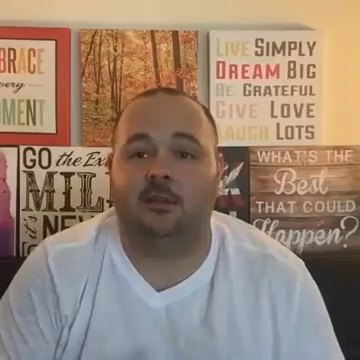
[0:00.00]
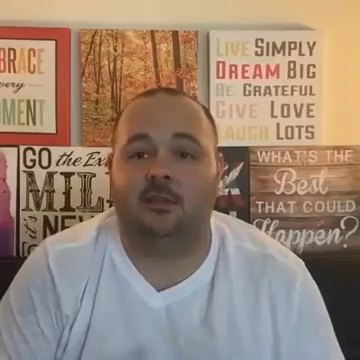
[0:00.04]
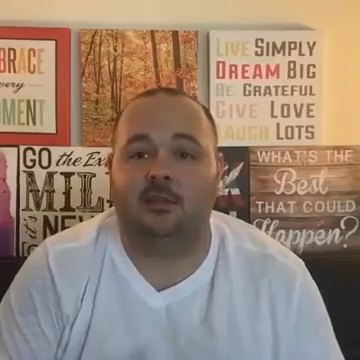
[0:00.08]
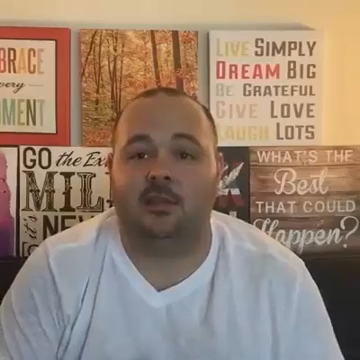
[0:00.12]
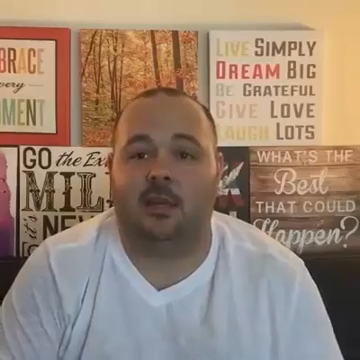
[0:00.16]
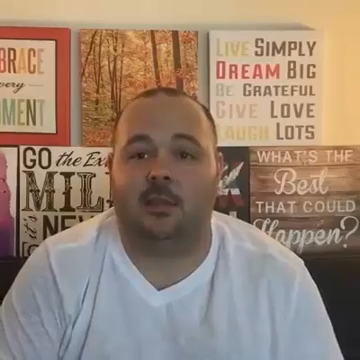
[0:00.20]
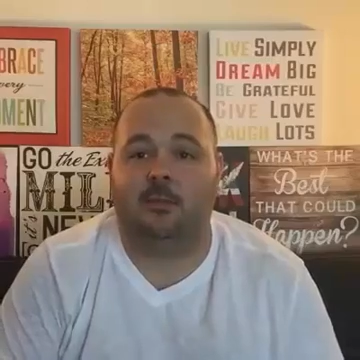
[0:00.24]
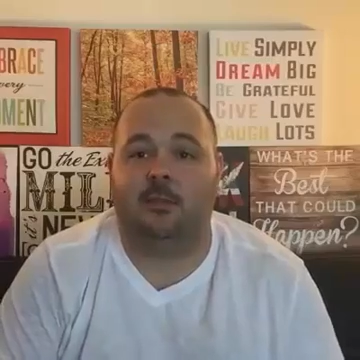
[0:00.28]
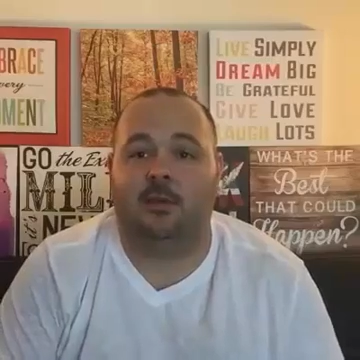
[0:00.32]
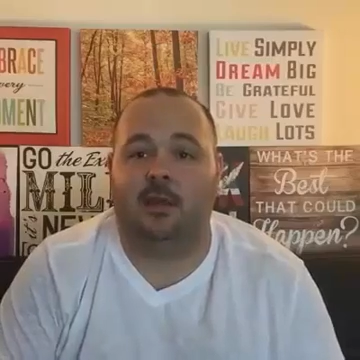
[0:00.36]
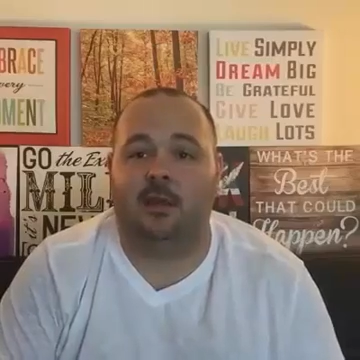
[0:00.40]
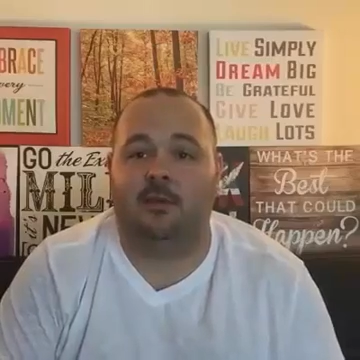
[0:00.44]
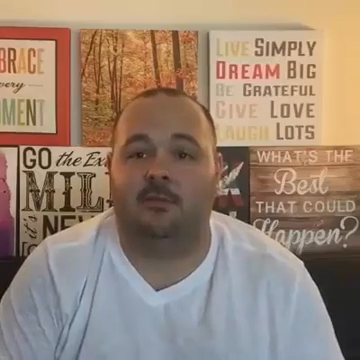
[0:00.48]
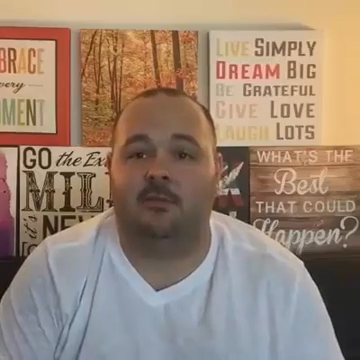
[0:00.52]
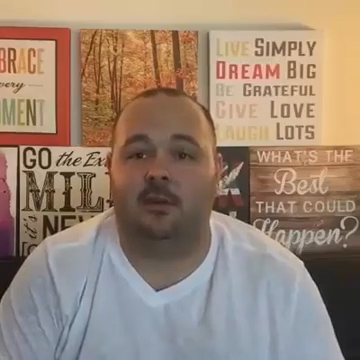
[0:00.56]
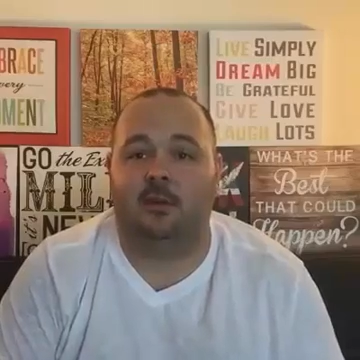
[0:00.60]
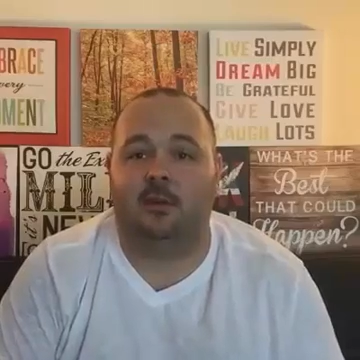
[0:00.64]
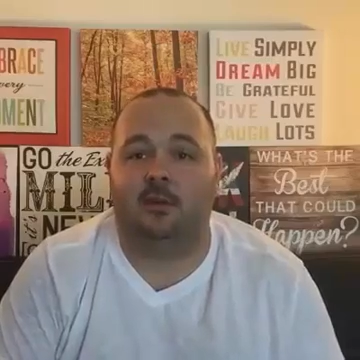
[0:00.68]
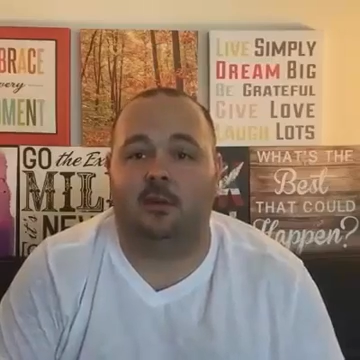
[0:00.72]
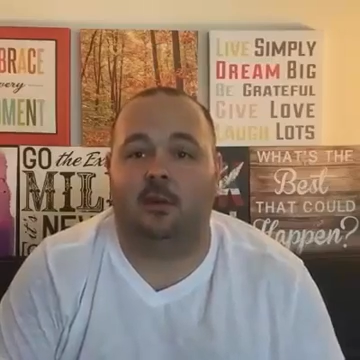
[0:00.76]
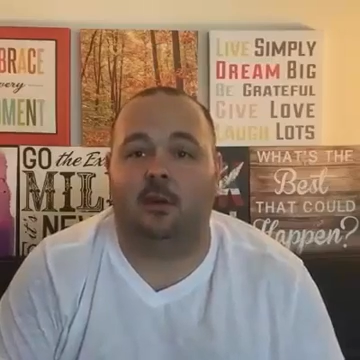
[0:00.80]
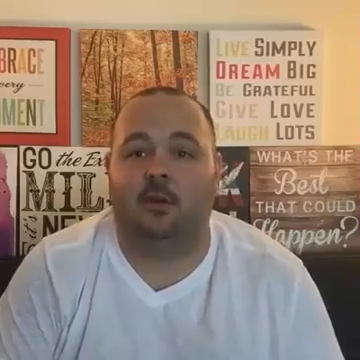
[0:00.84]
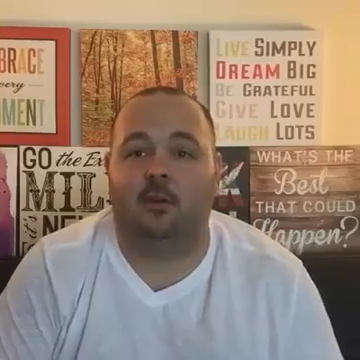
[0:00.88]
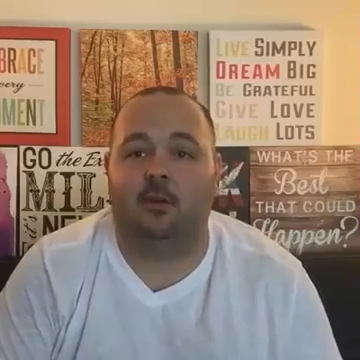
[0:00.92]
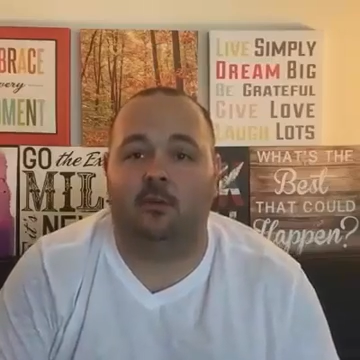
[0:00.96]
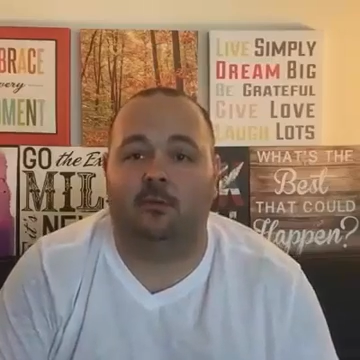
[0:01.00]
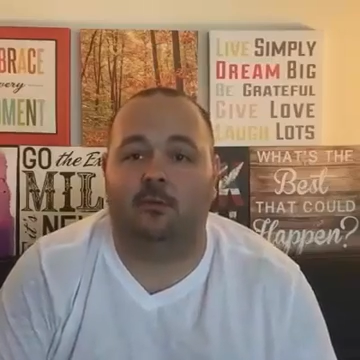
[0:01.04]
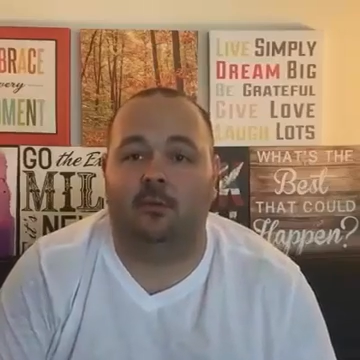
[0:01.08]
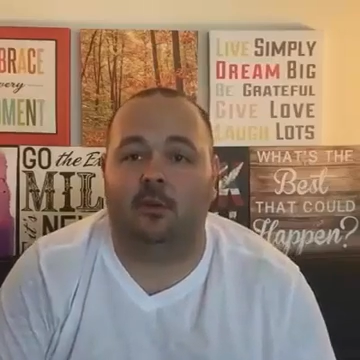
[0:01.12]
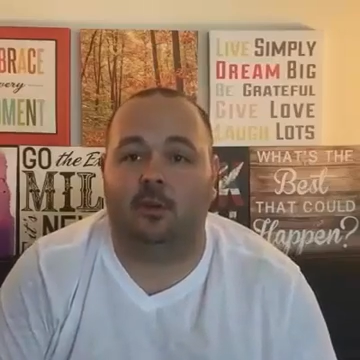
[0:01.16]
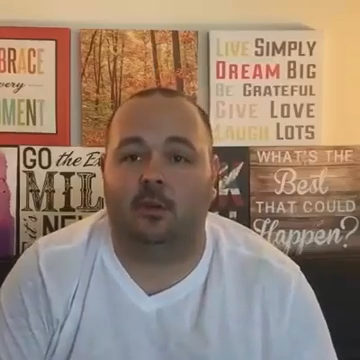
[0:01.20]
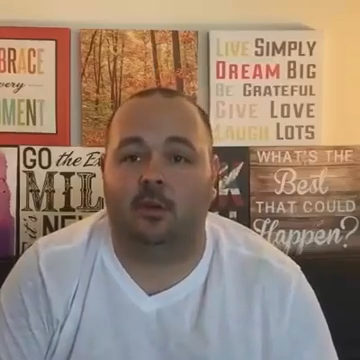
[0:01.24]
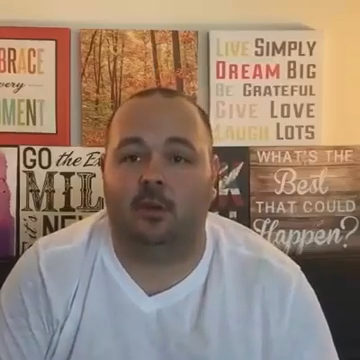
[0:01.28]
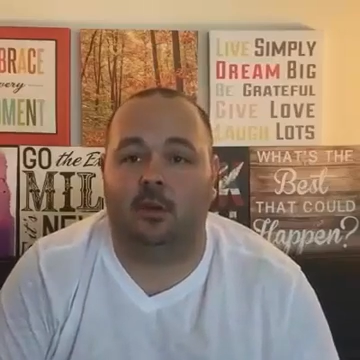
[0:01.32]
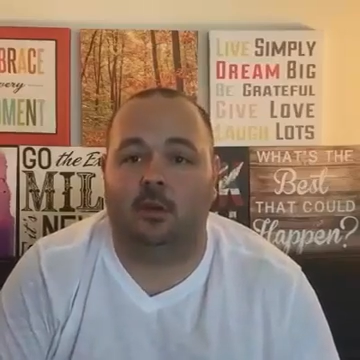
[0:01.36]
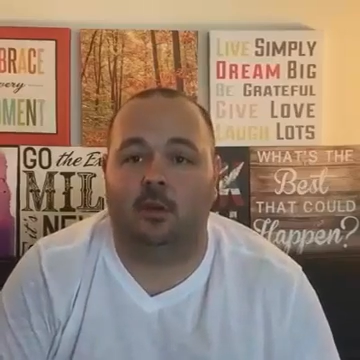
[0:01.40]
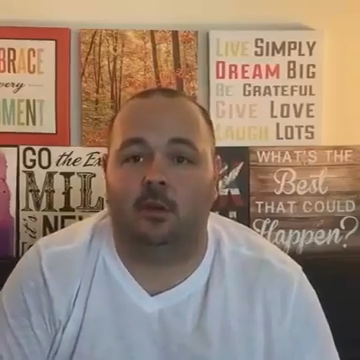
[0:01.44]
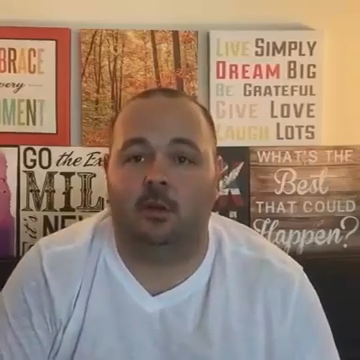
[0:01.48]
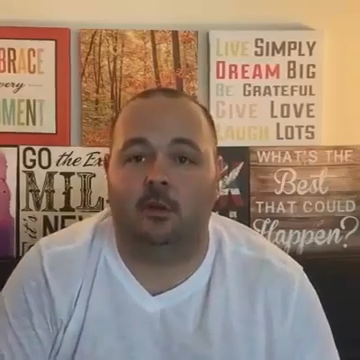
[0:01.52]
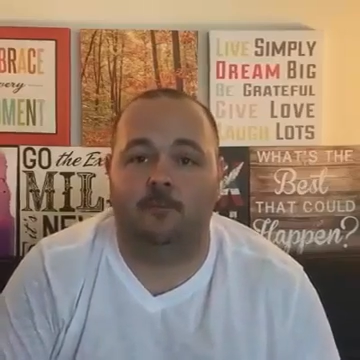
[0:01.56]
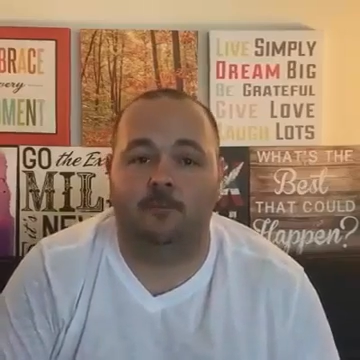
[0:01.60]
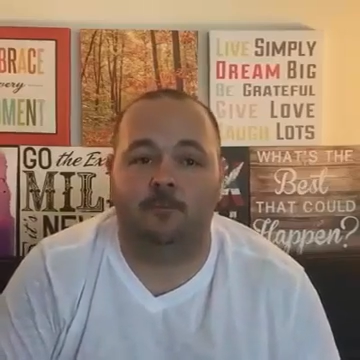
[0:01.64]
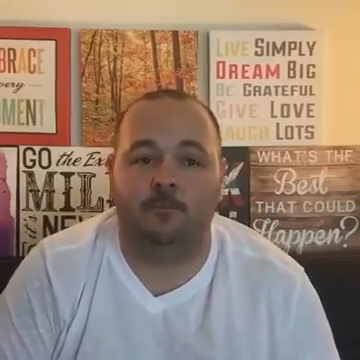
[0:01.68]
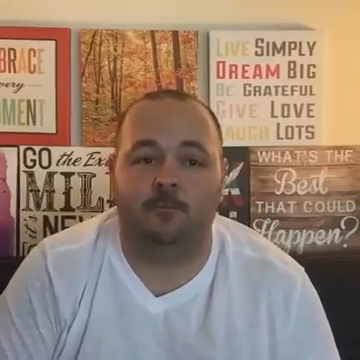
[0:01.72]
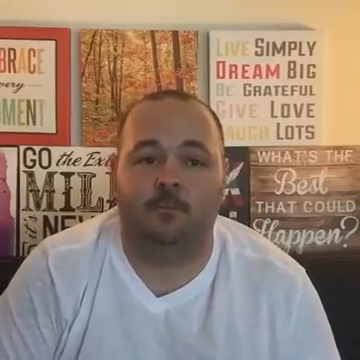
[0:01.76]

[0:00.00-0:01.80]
does anybody know of a good